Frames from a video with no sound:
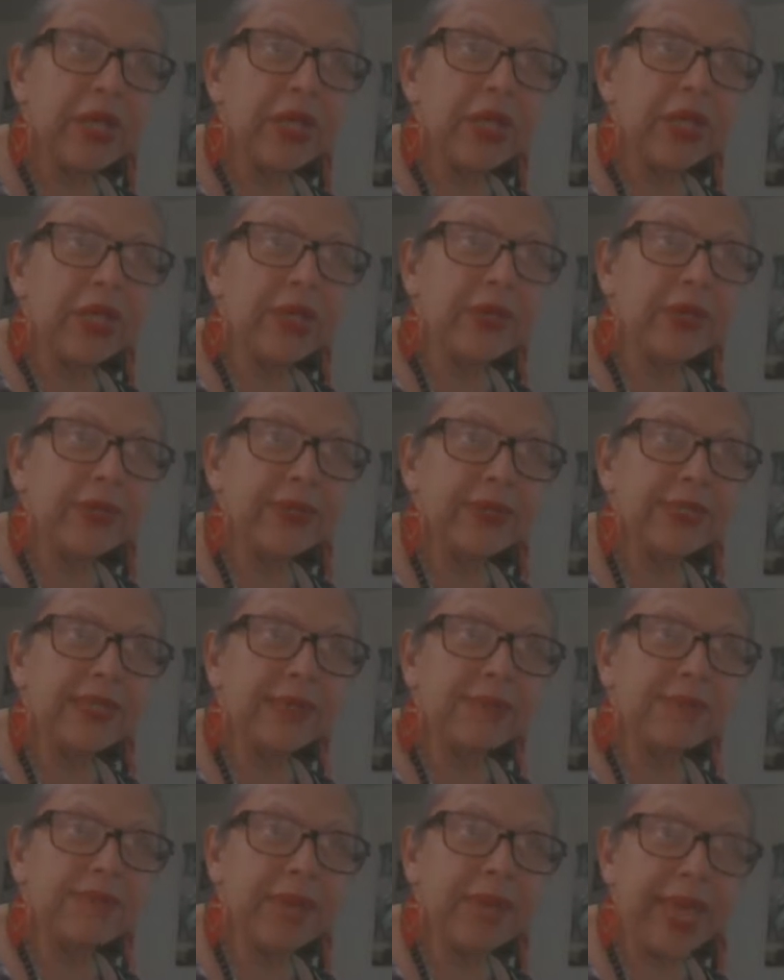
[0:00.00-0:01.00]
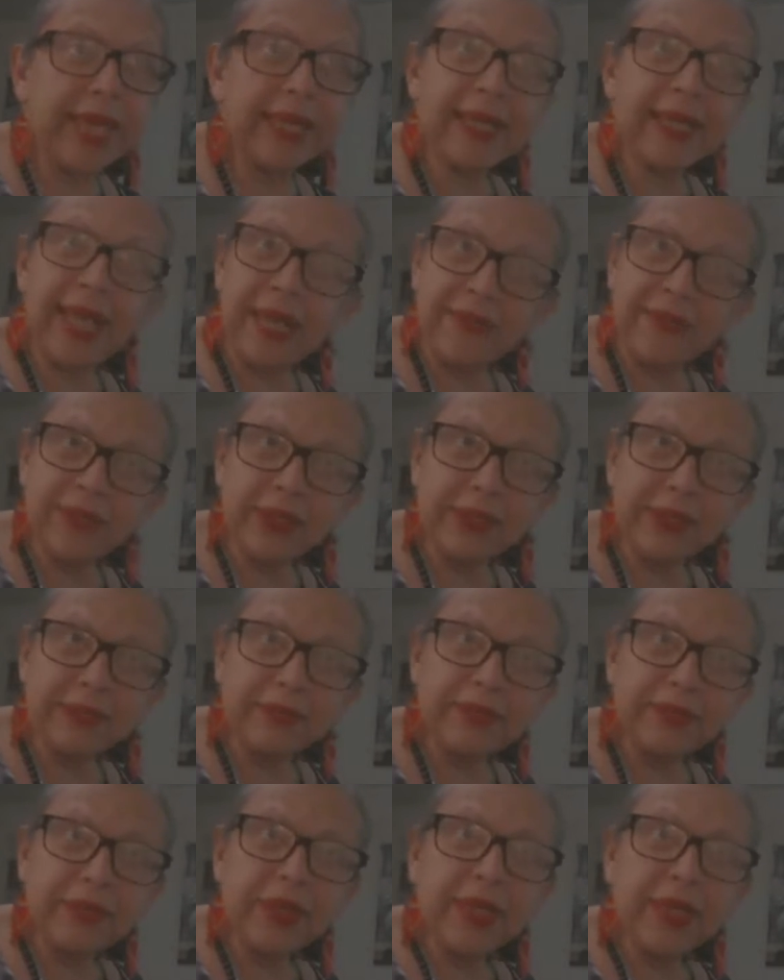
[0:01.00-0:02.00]
using paid labor,
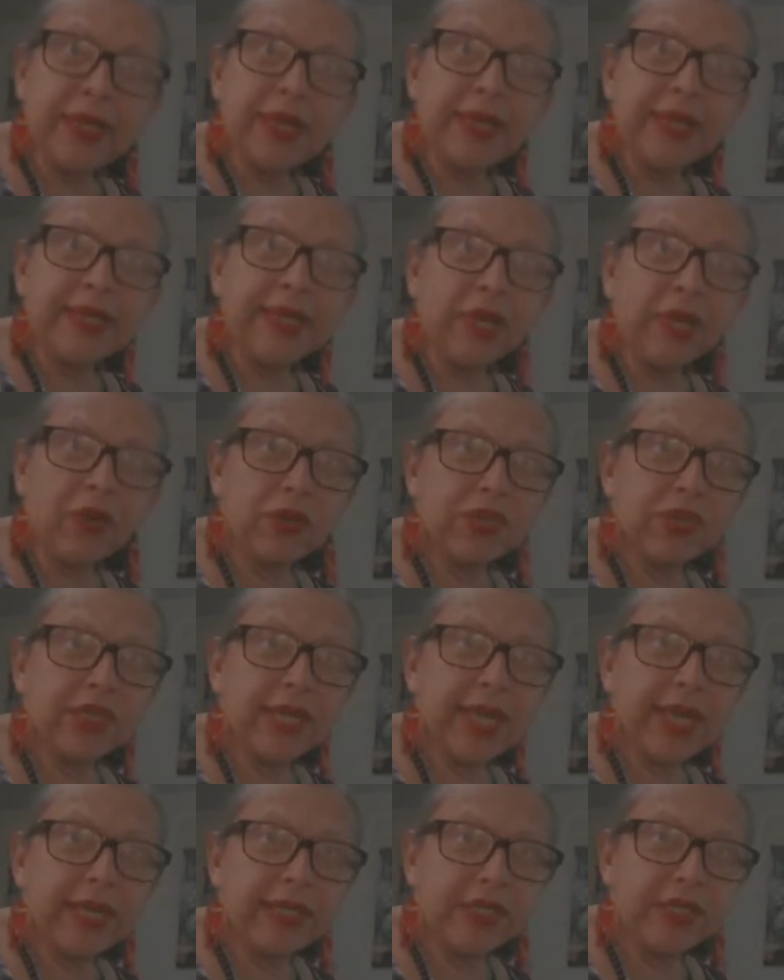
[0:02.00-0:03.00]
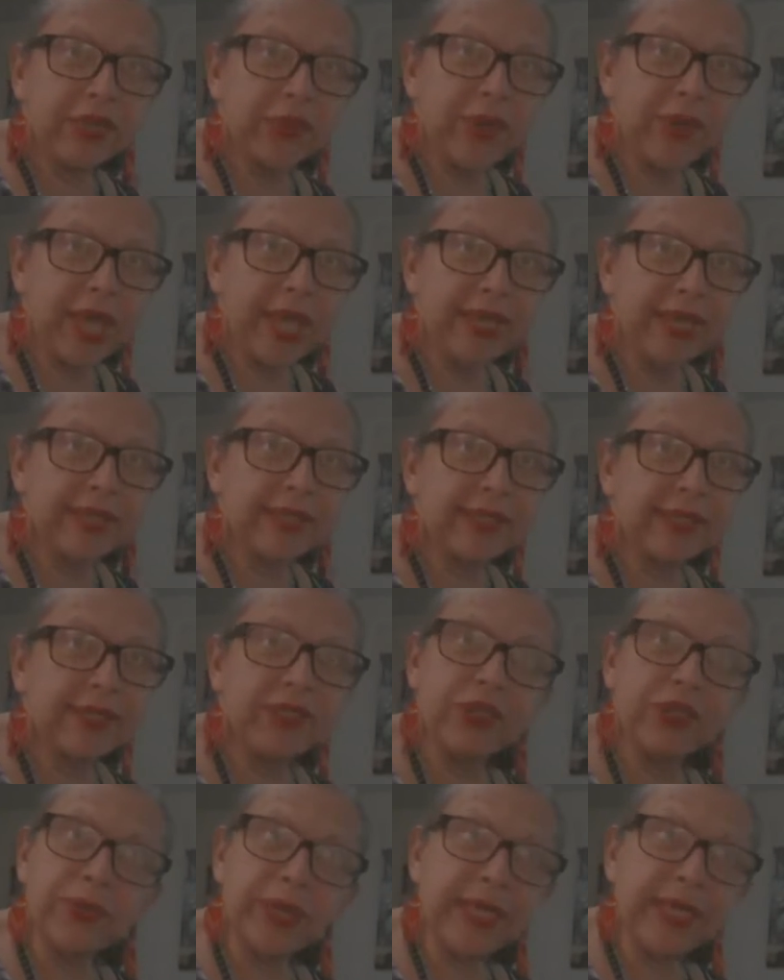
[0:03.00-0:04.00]
negotiated trades
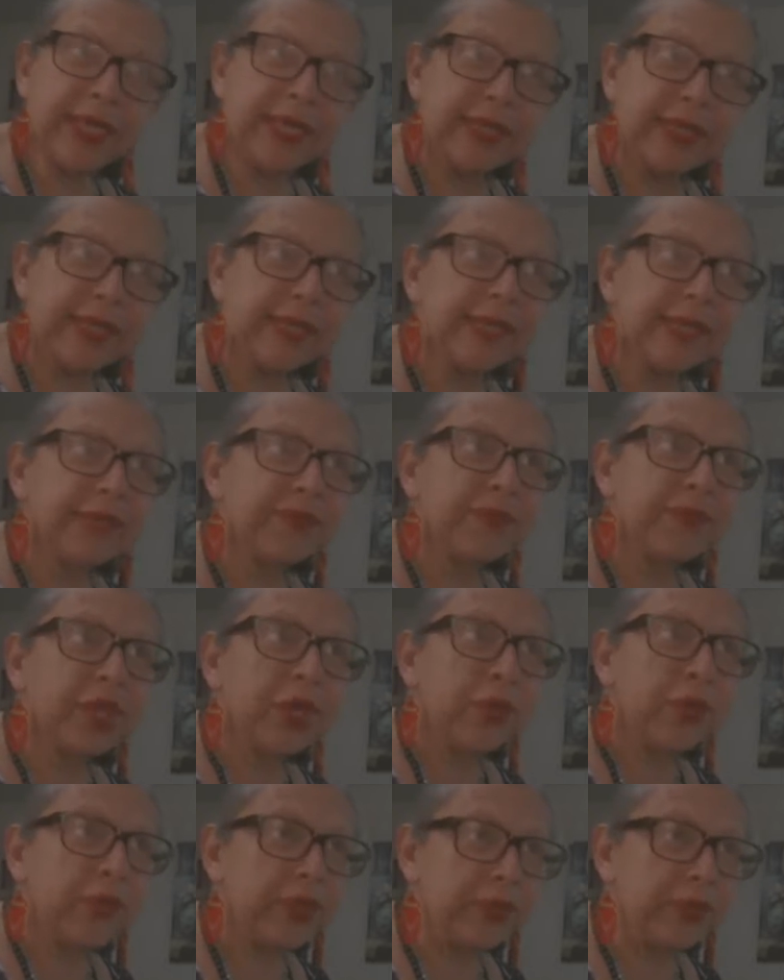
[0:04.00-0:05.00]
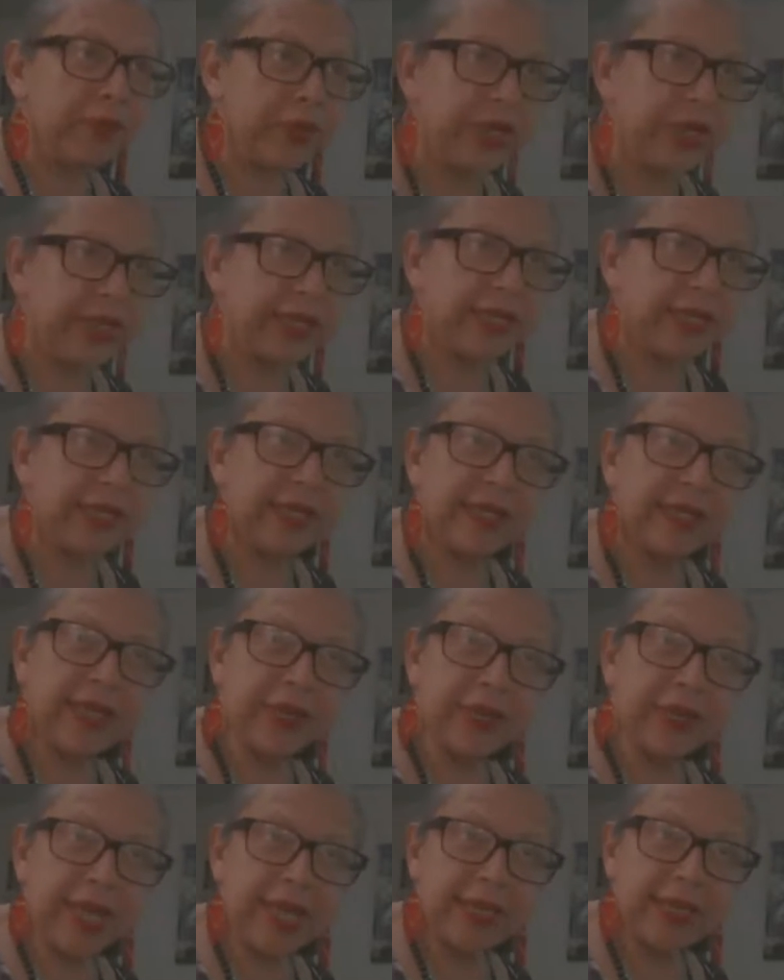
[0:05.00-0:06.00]
treaties with Britain and the
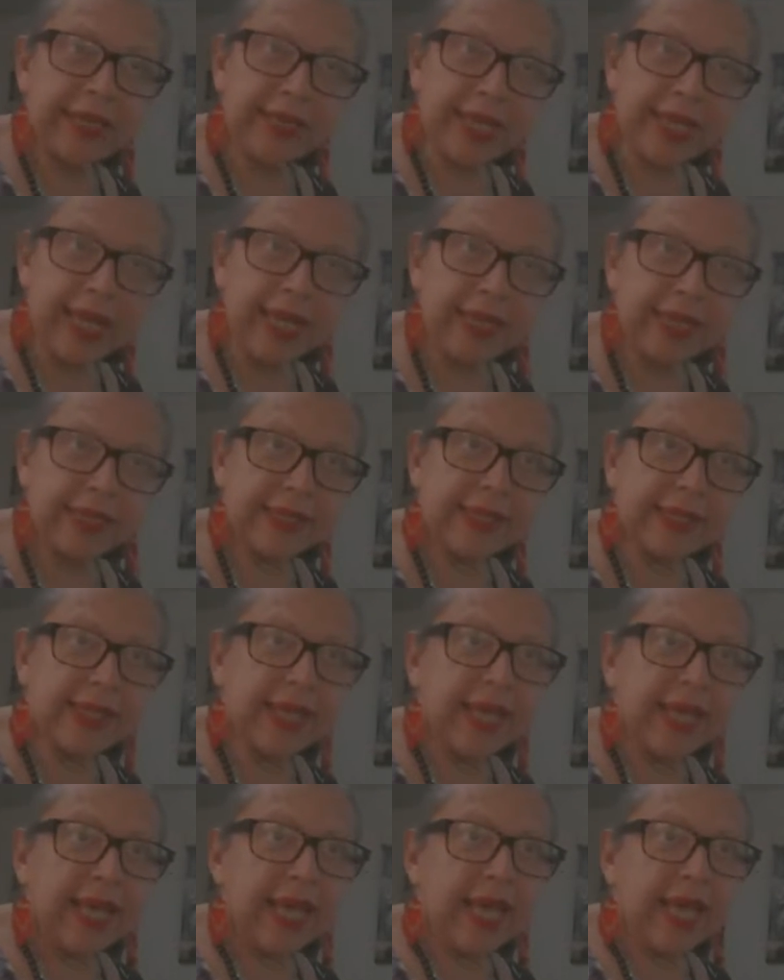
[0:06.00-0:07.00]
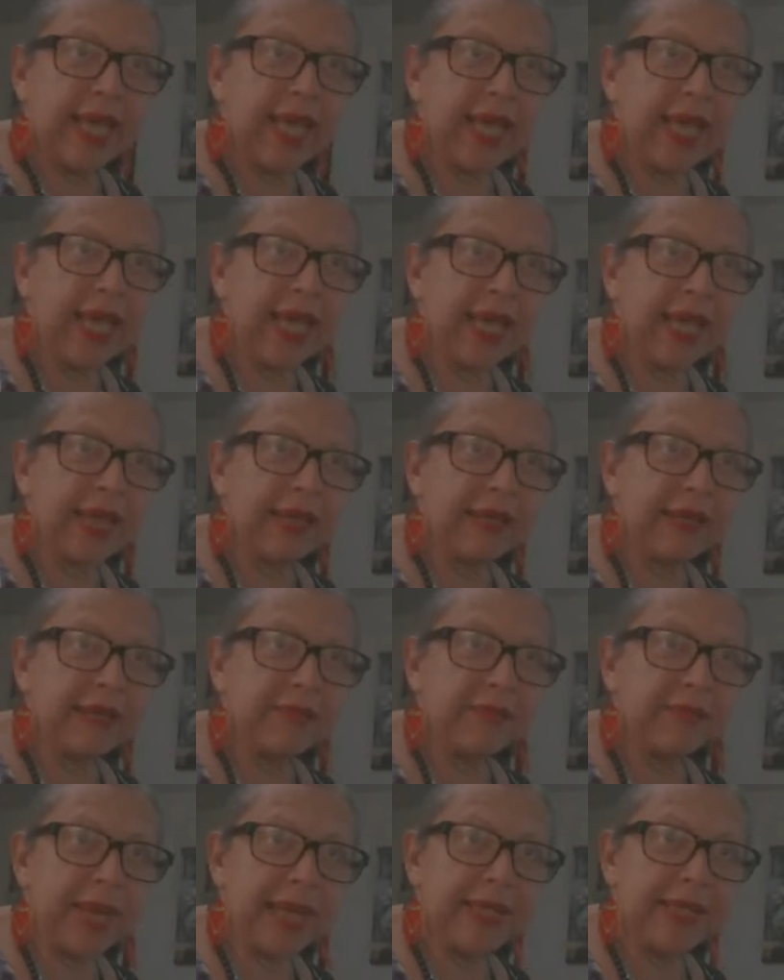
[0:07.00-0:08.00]
United States, and
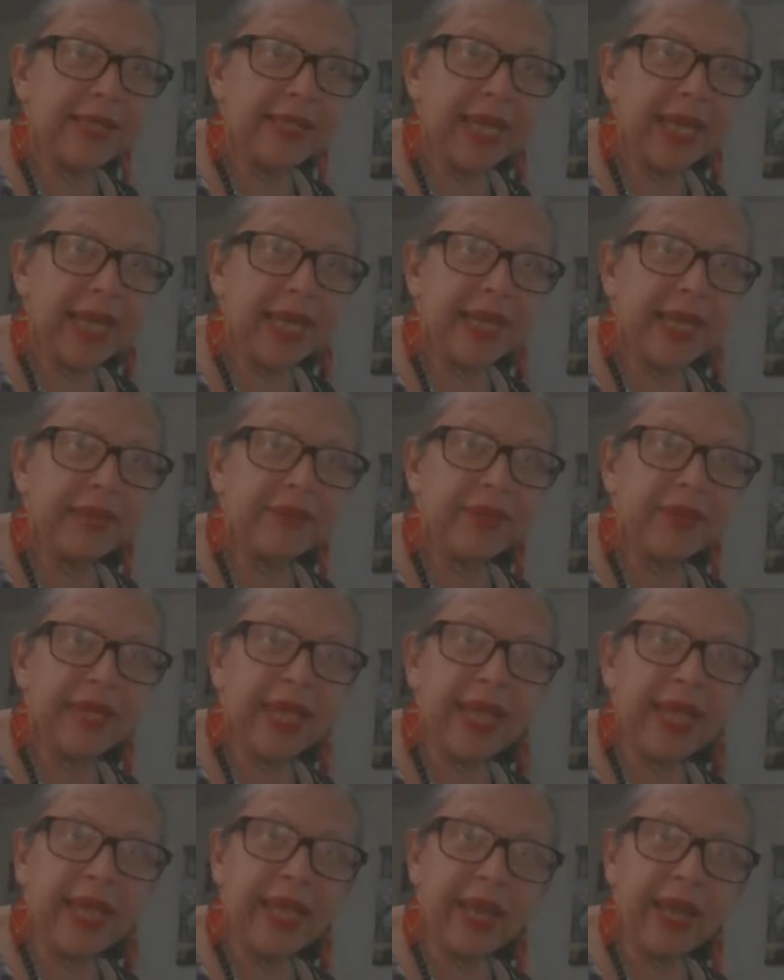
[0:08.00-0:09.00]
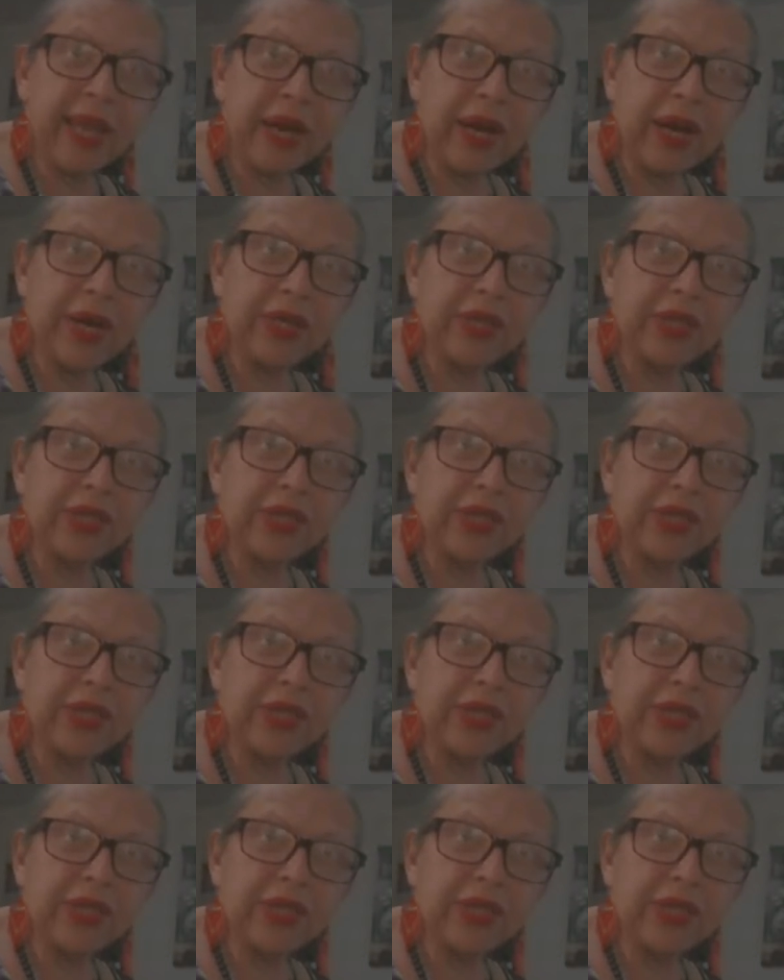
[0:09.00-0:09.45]
maintained a large